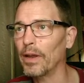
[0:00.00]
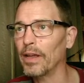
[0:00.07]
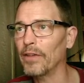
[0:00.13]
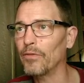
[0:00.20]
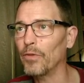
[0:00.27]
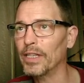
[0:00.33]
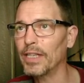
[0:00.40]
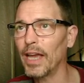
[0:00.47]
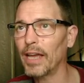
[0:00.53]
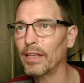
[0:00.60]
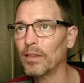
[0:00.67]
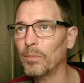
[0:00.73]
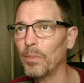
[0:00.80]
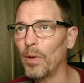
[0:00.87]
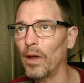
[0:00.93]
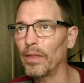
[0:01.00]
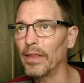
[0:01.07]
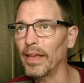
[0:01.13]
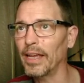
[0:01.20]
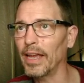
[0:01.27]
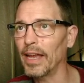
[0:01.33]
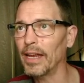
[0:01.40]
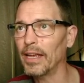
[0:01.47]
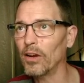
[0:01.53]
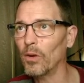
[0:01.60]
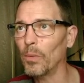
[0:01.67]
If we take the pawn, they get here,